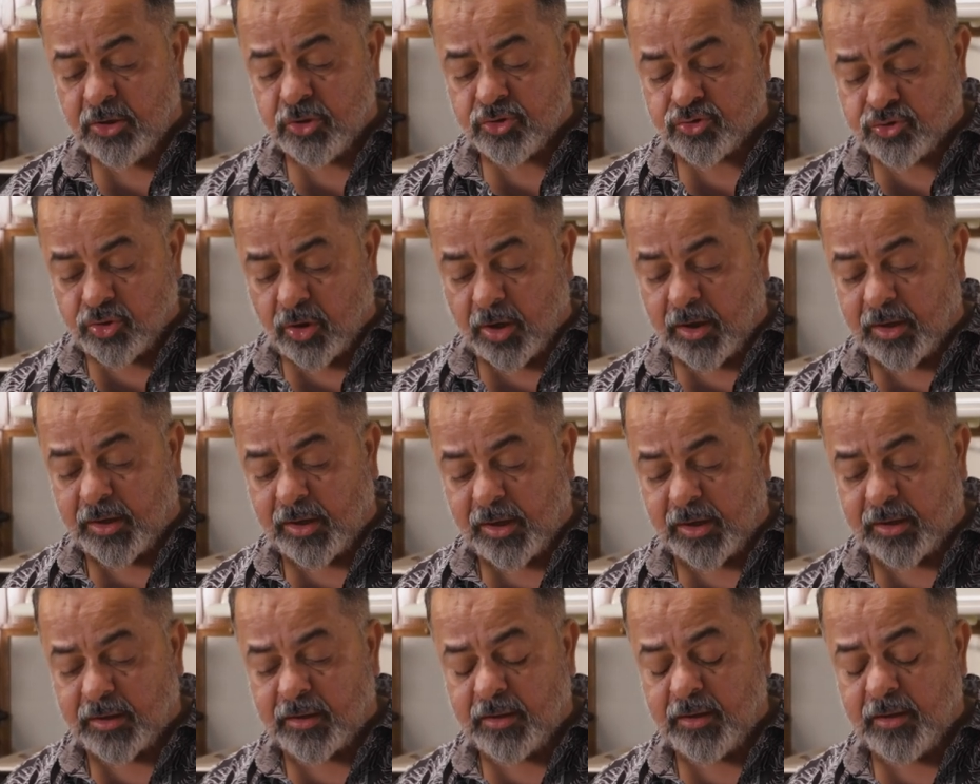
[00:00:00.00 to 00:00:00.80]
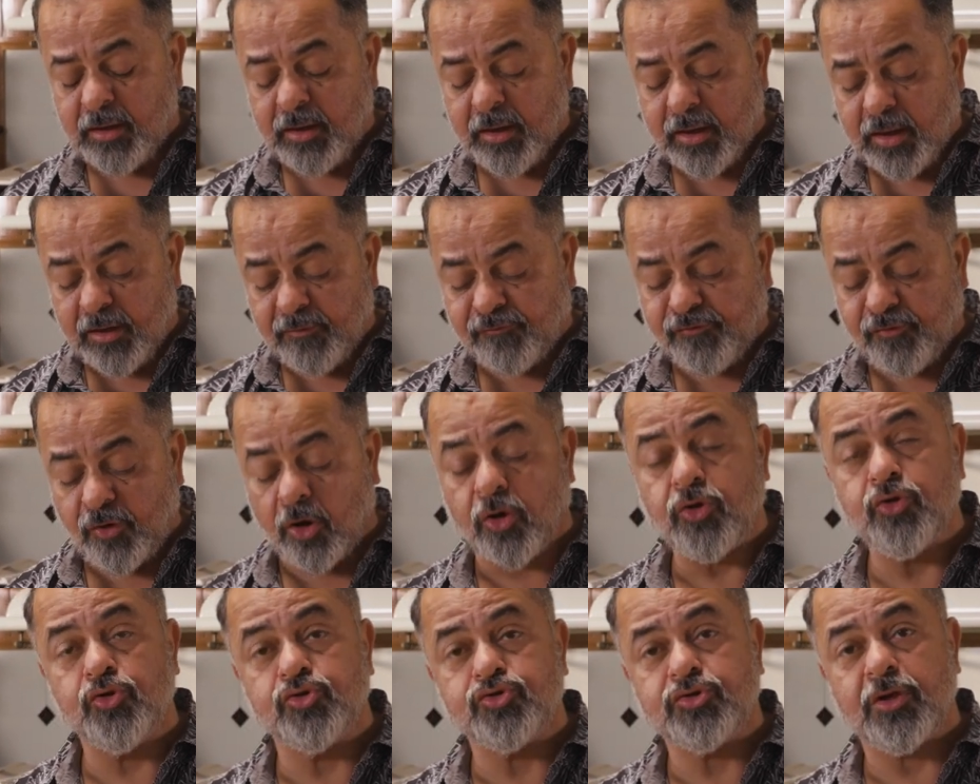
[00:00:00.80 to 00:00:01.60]
So, if
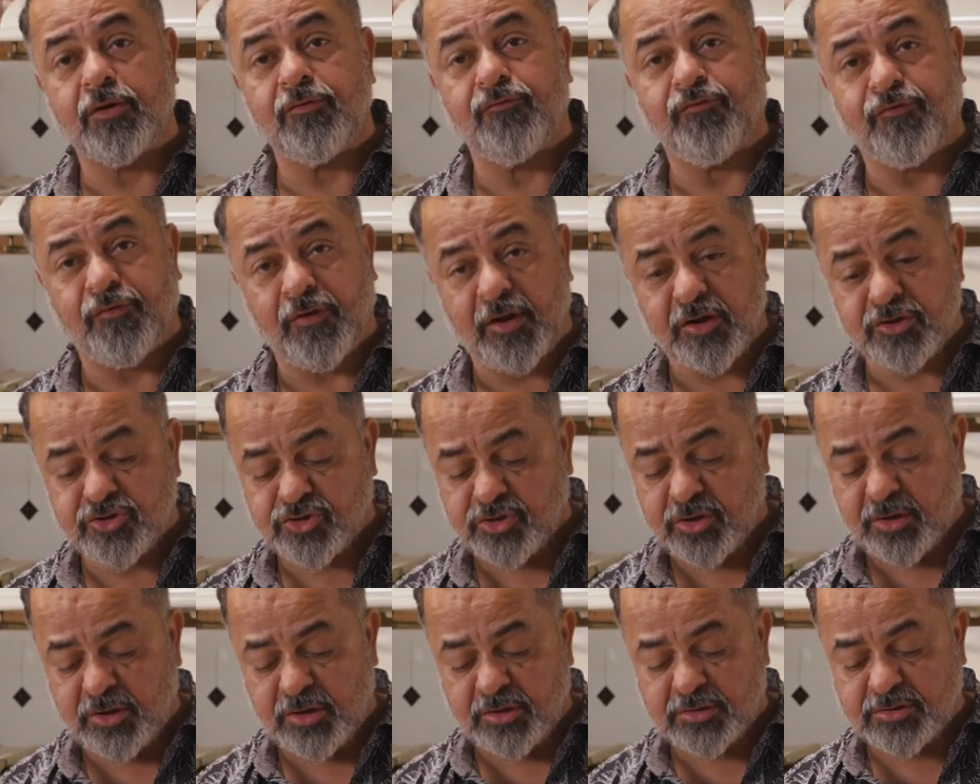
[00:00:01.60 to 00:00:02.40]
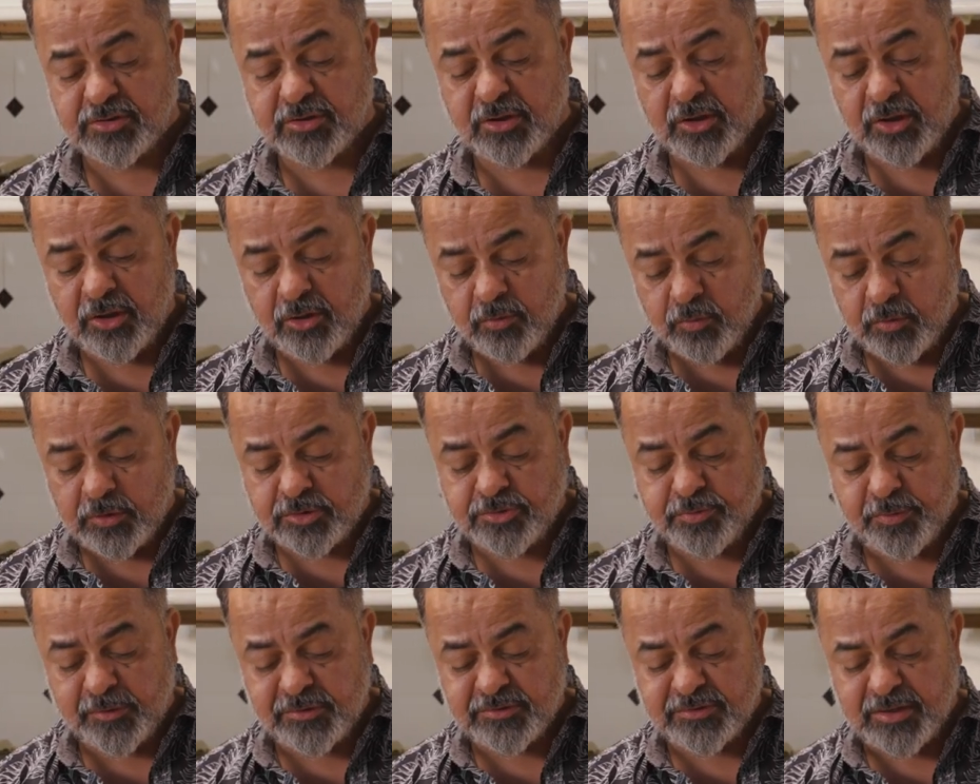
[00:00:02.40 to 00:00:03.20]
you're using fresh yeast,
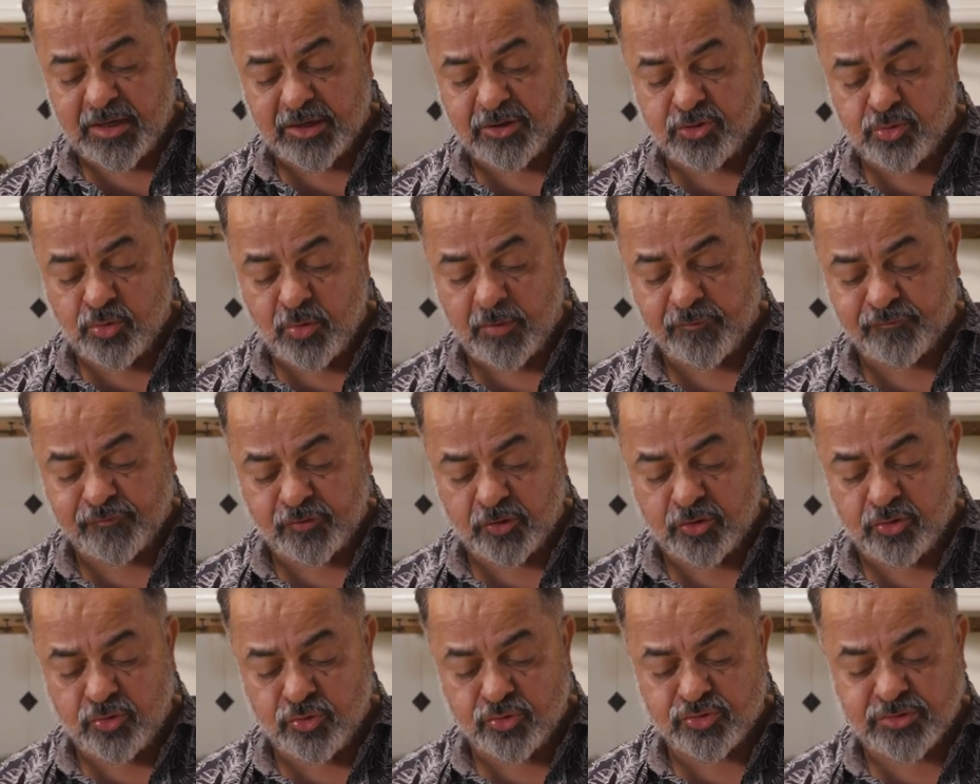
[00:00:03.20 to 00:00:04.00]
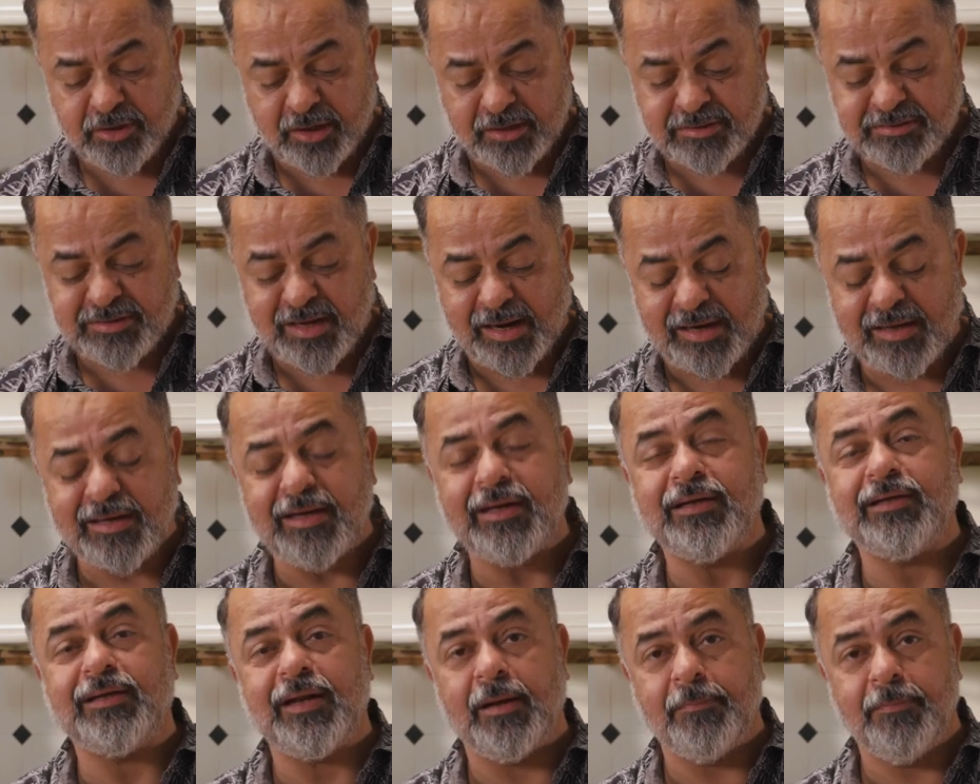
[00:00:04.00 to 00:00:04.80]
which means that you have to use
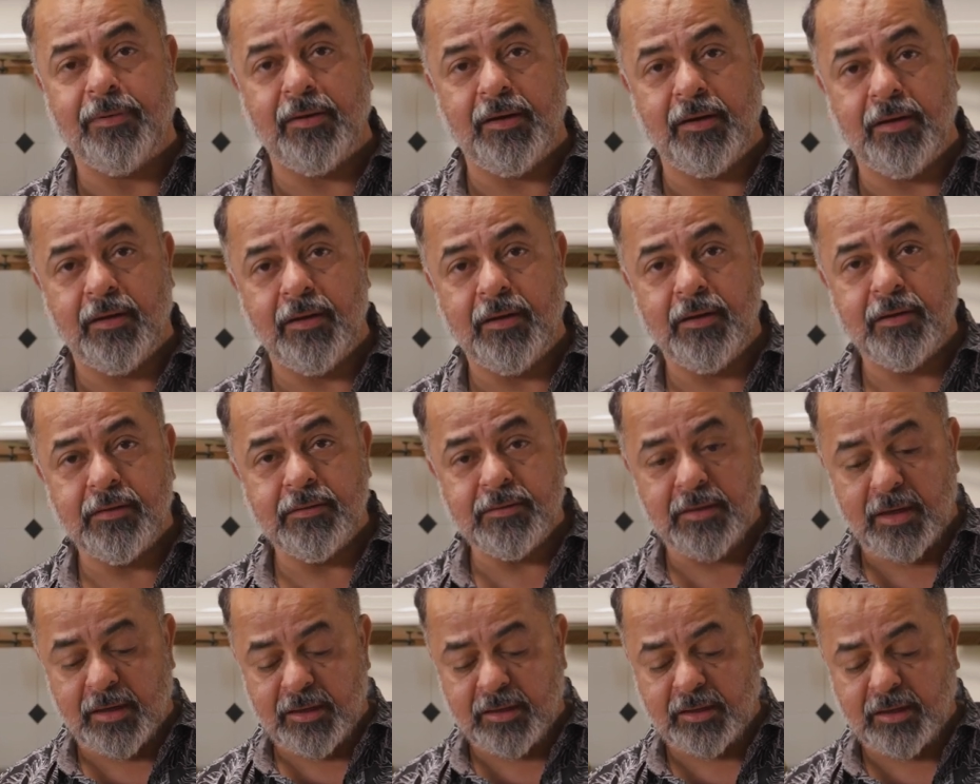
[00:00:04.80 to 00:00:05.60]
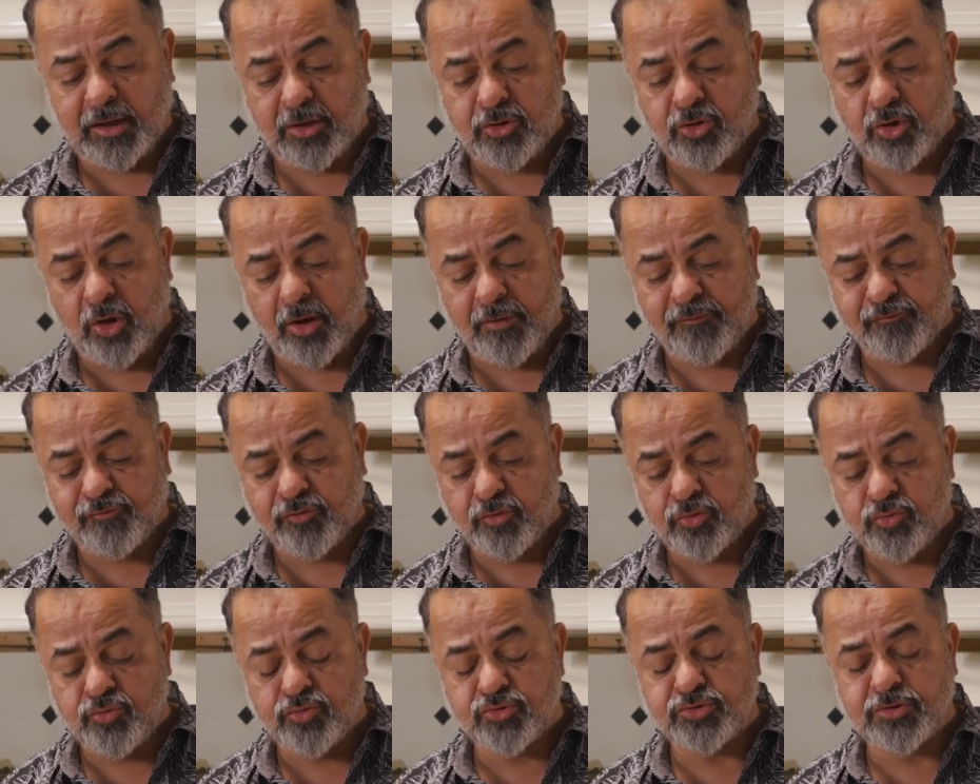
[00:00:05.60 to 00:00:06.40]
exactly double. Yani ke you have
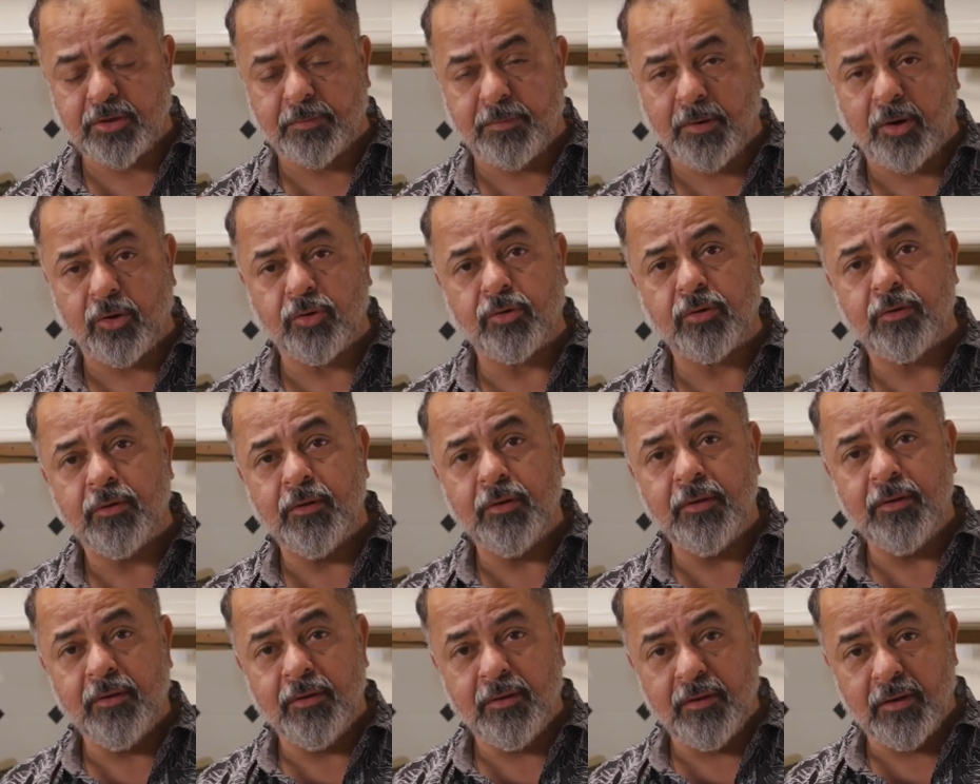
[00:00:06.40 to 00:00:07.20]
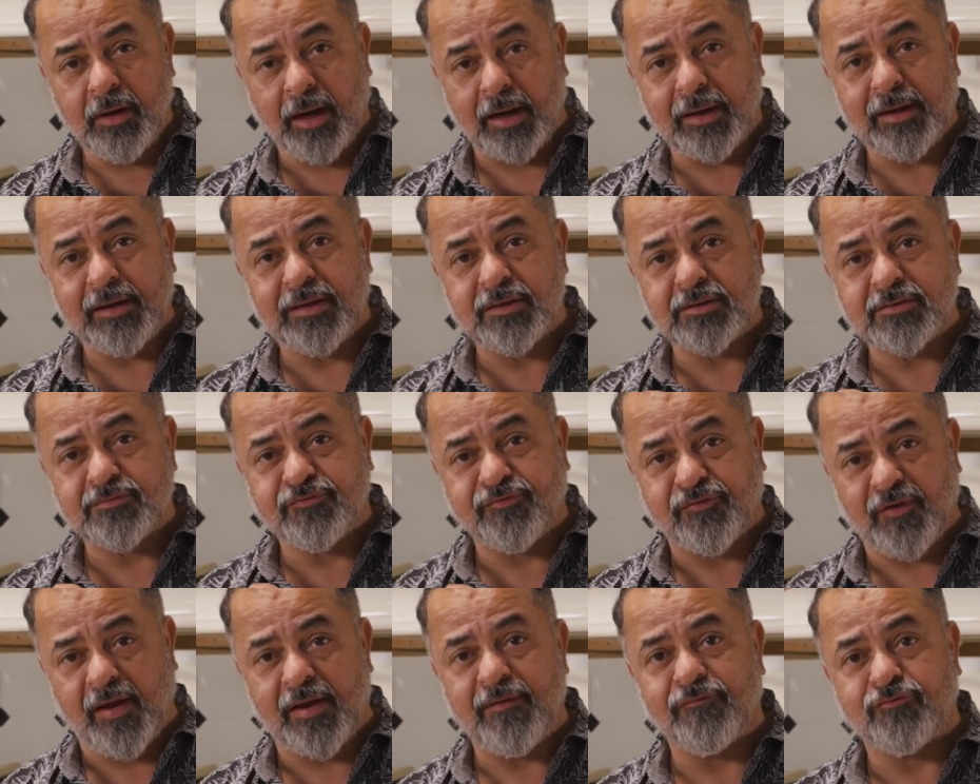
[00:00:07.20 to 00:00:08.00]
to use about at least
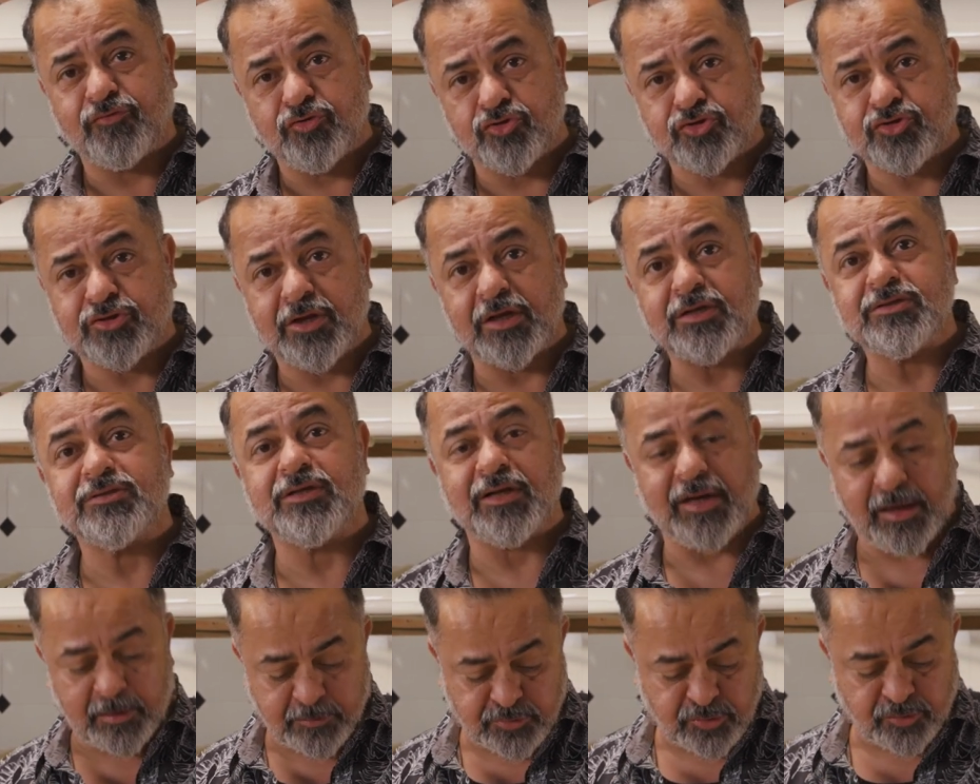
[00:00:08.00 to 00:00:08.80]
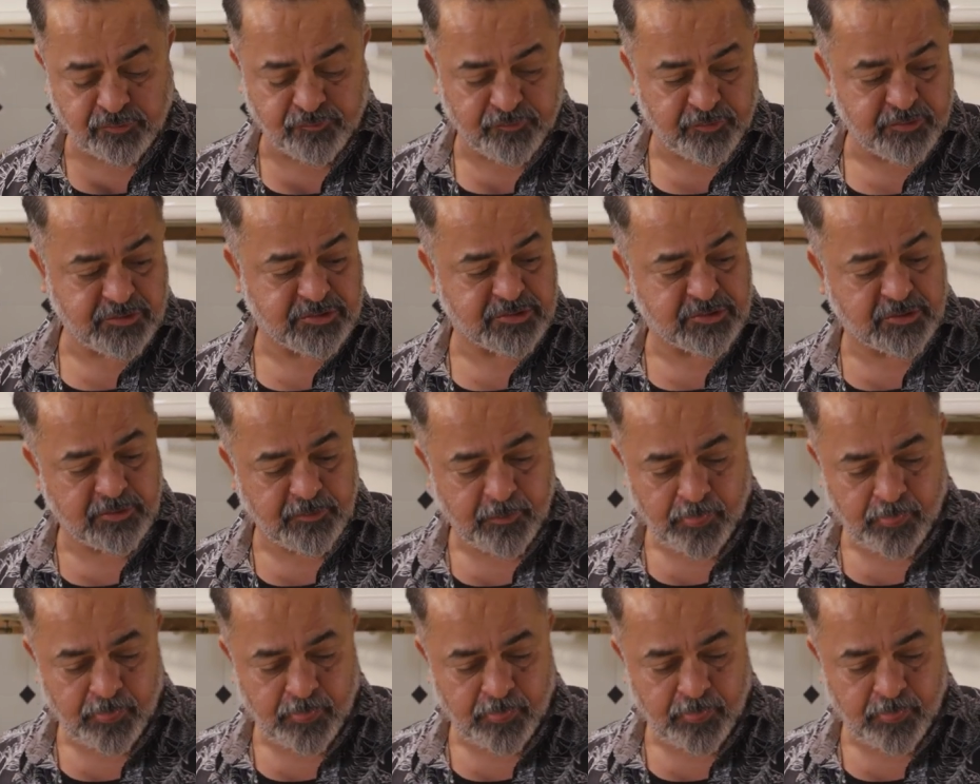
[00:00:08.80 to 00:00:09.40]
5 to 6 grams of yeast.